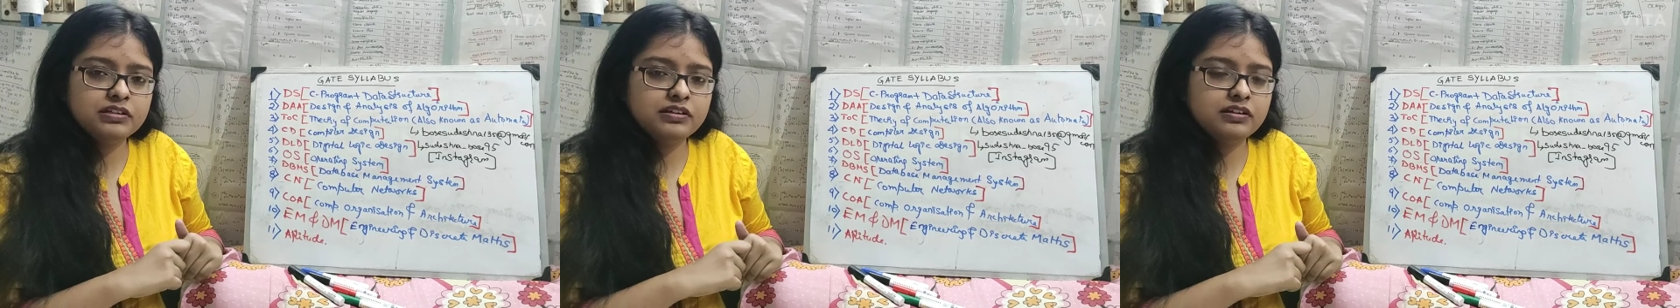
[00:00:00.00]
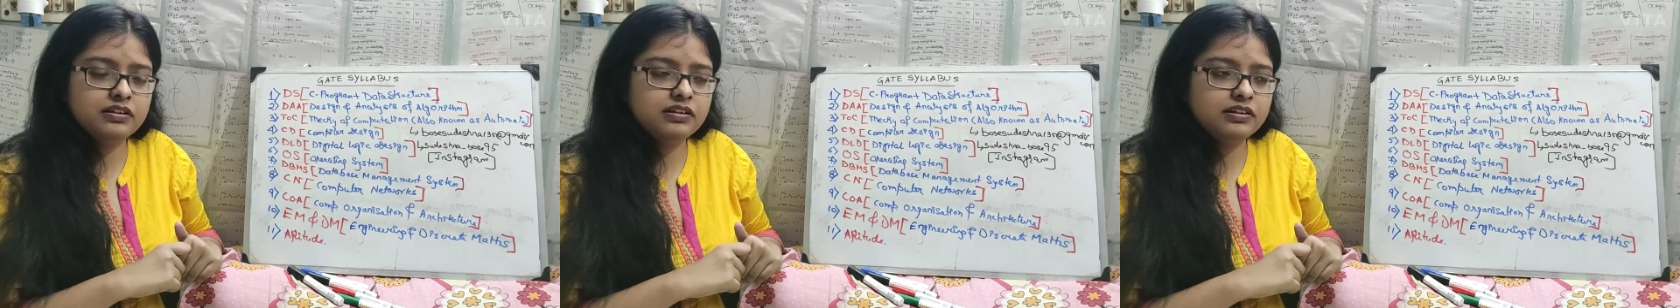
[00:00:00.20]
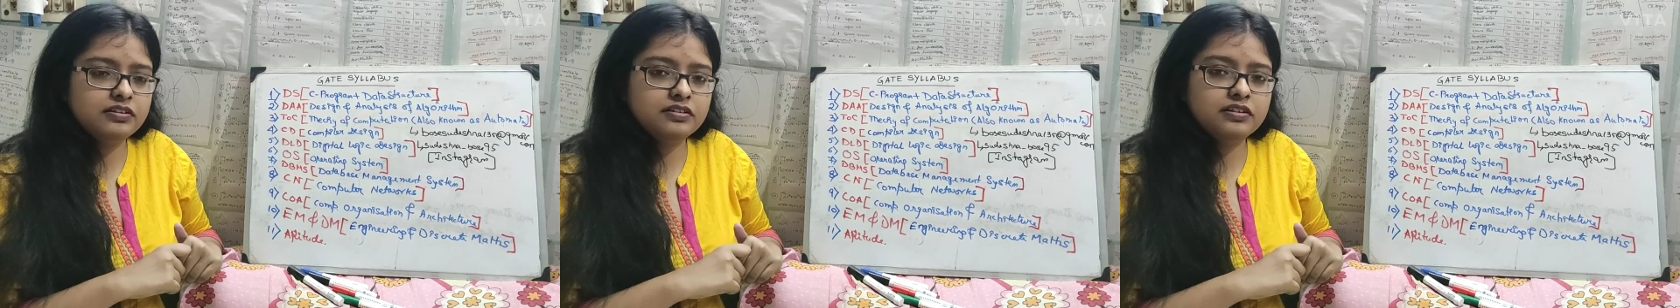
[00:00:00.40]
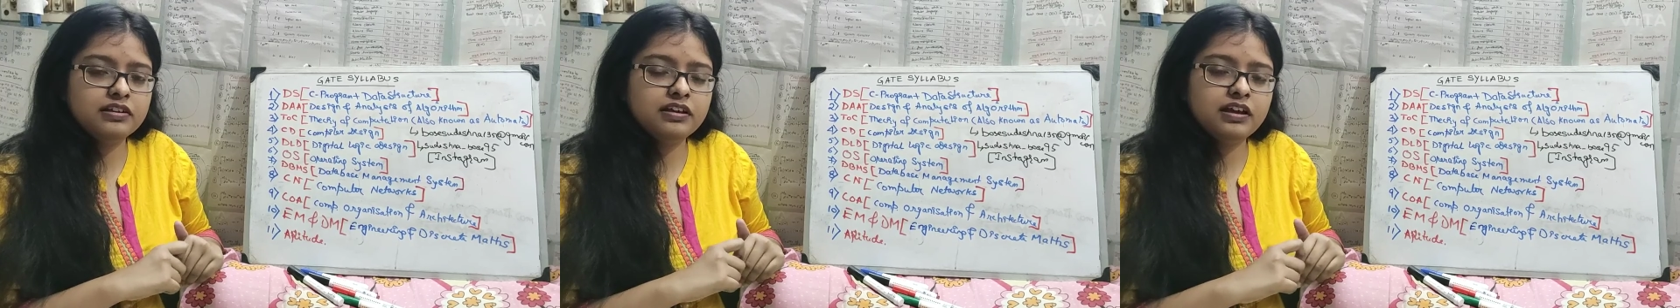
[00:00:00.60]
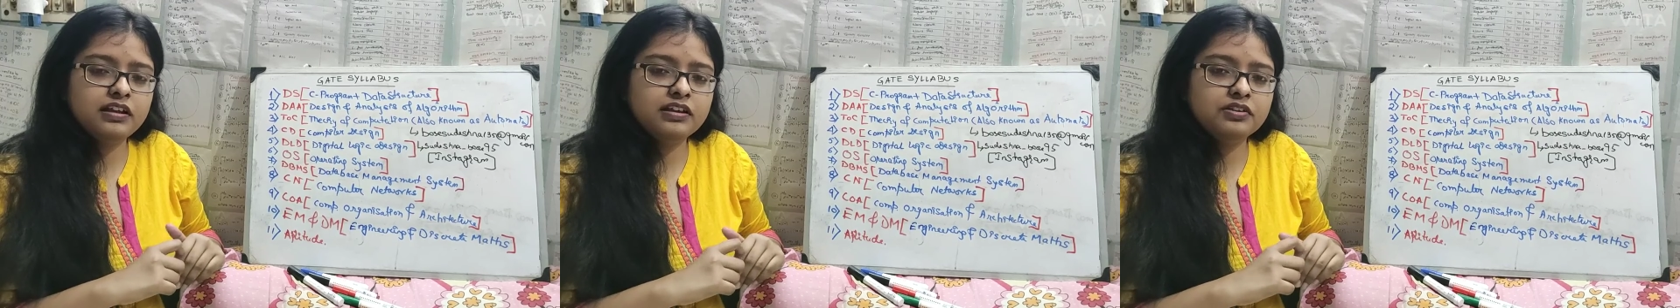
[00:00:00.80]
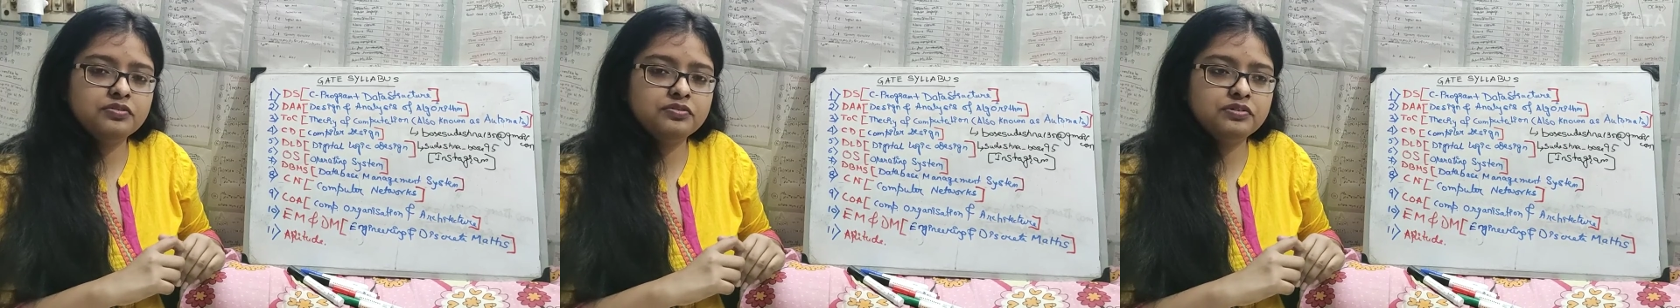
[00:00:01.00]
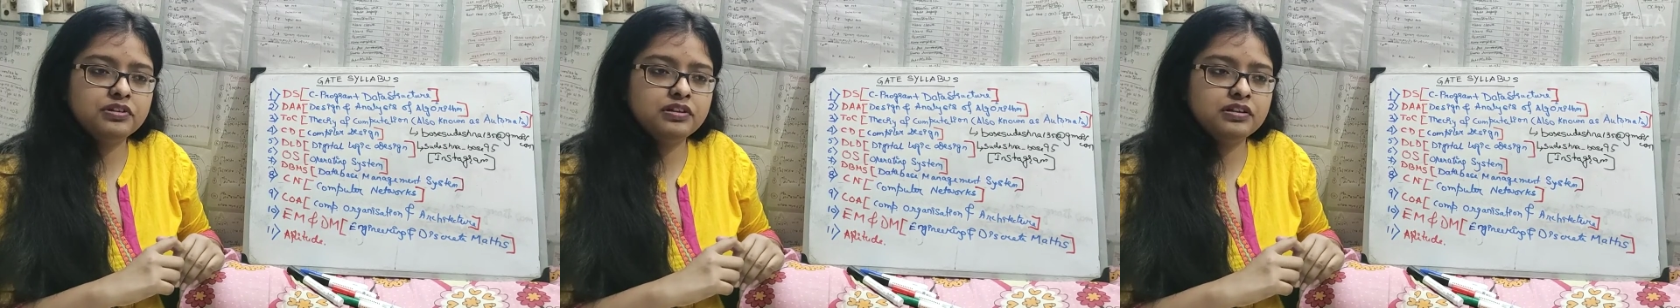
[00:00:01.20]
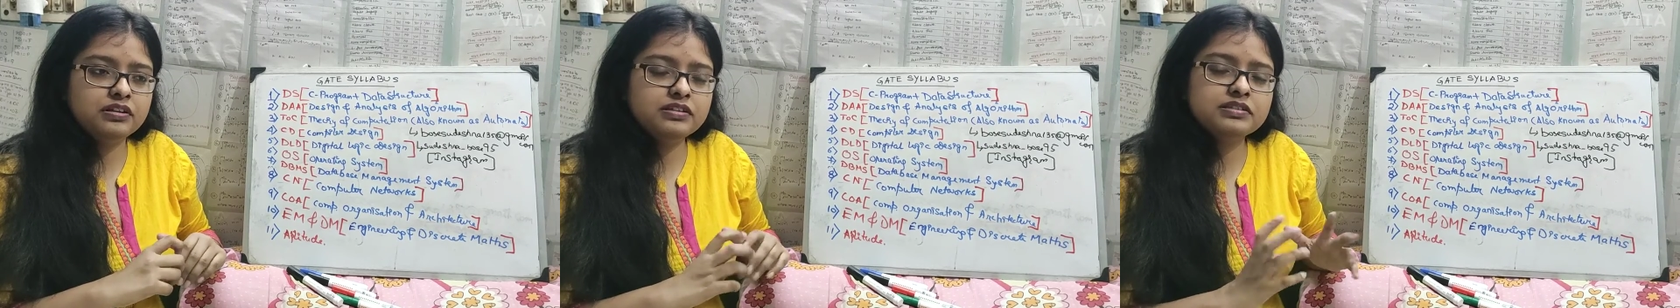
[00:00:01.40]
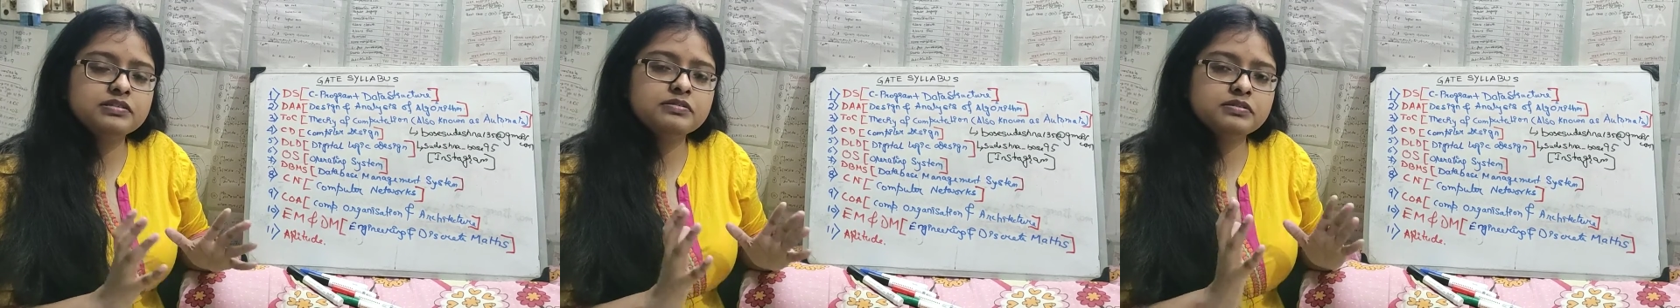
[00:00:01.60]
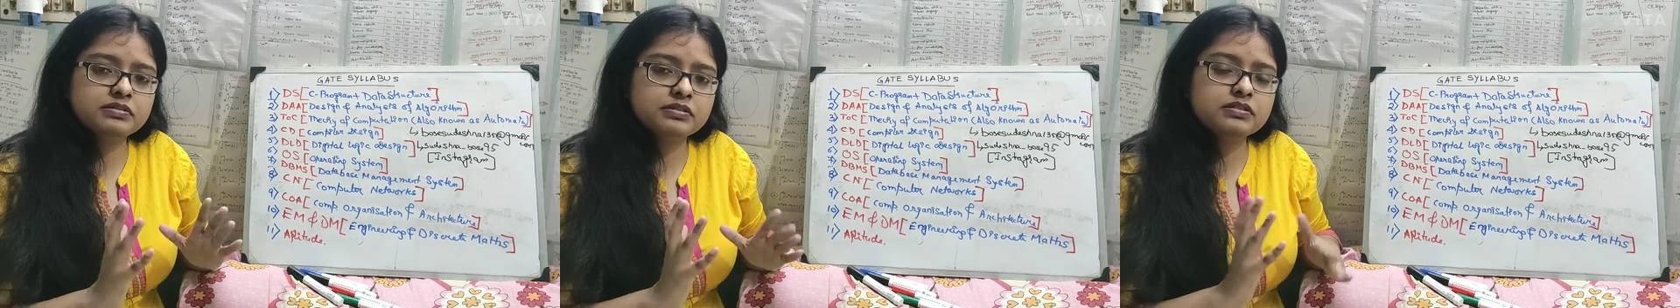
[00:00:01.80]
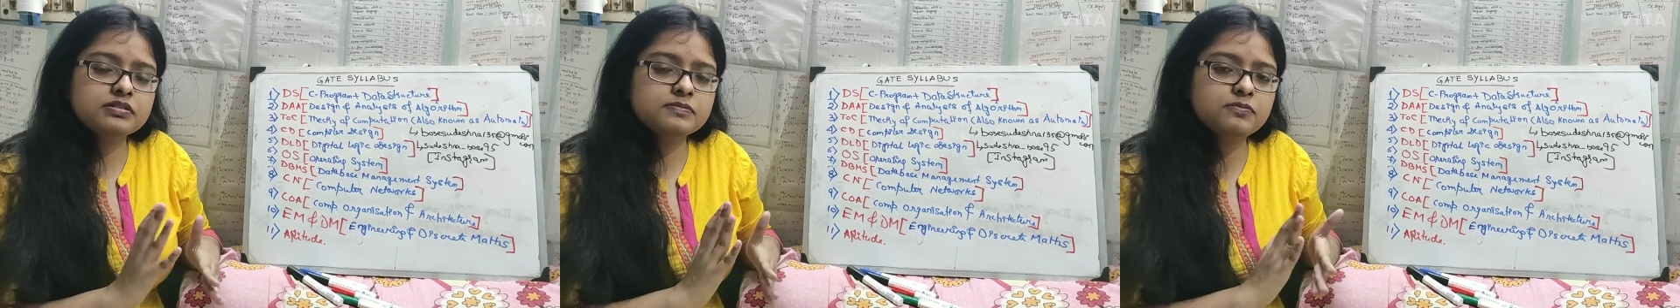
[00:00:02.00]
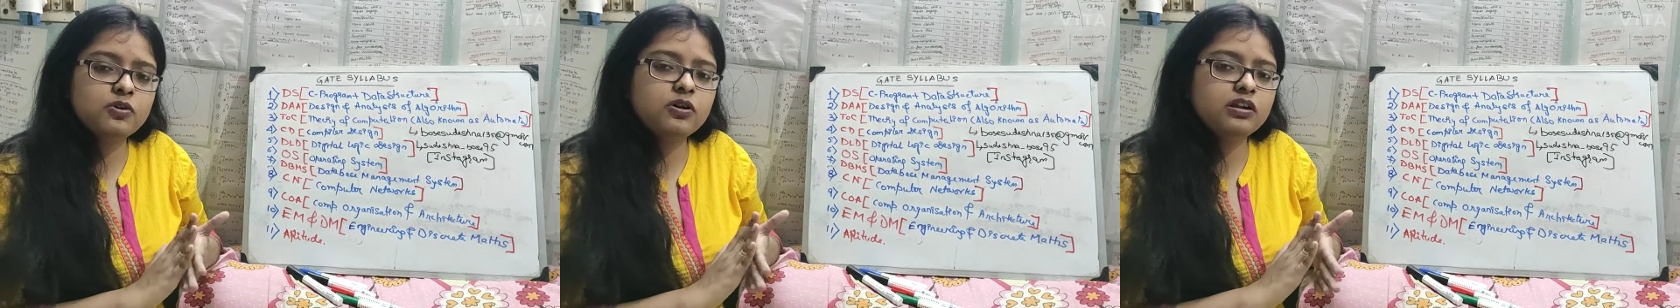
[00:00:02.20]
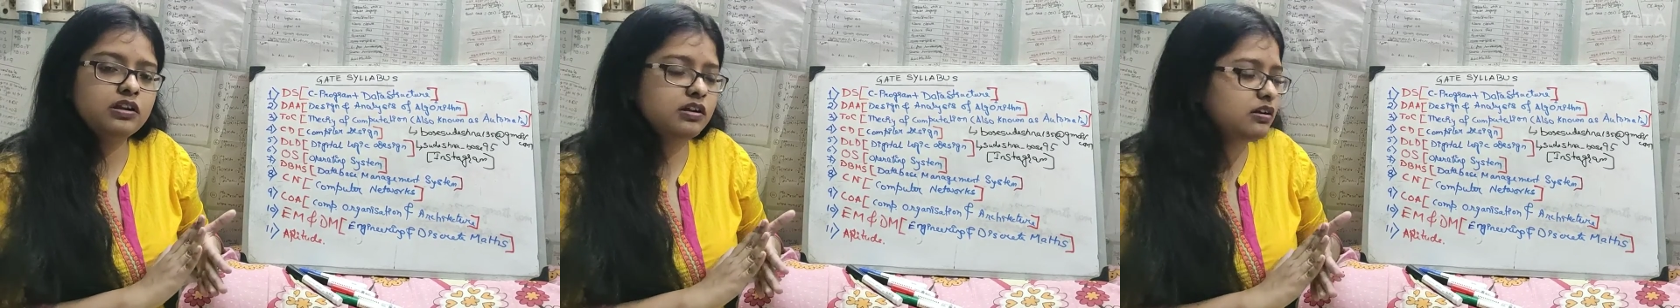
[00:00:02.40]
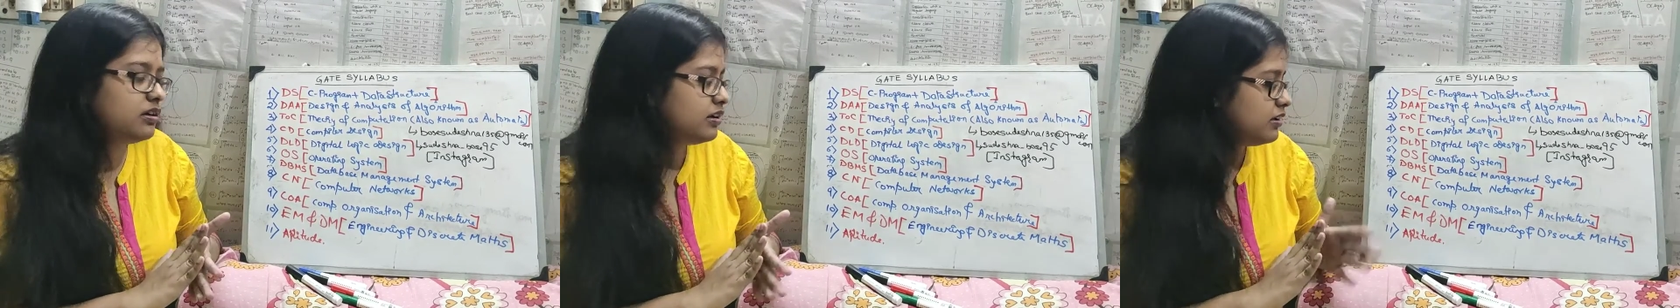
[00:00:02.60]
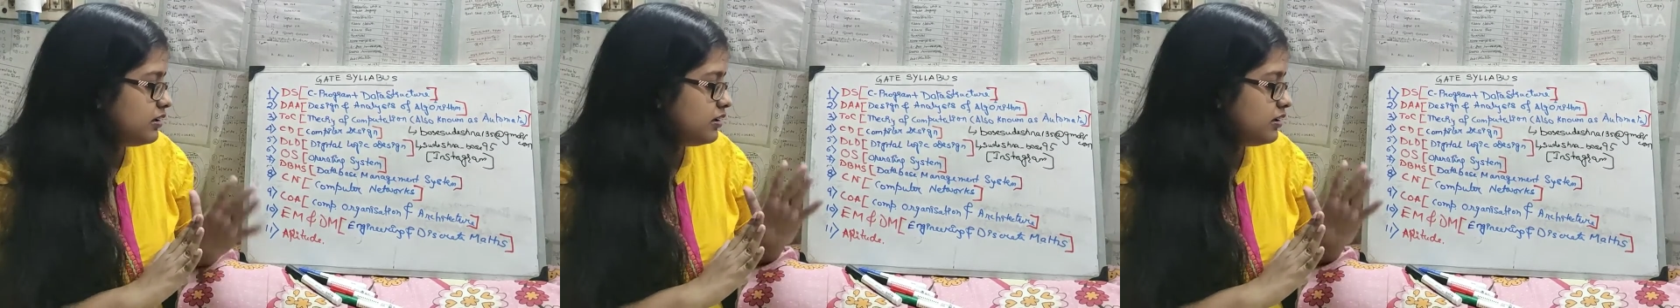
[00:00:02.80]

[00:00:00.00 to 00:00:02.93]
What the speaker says: literally, and it is smaller